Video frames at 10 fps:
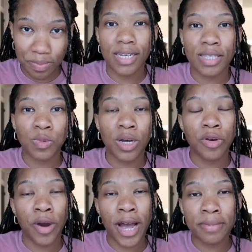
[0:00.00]
It's
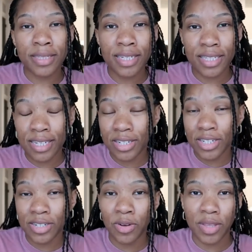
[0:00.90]
what grabs the
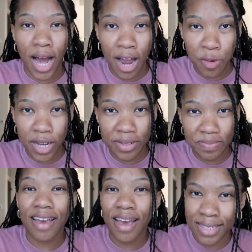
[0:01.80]
attention on the highway,
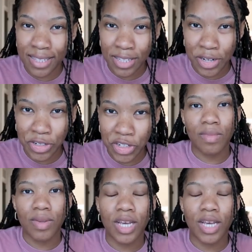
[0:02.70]
Etsy search.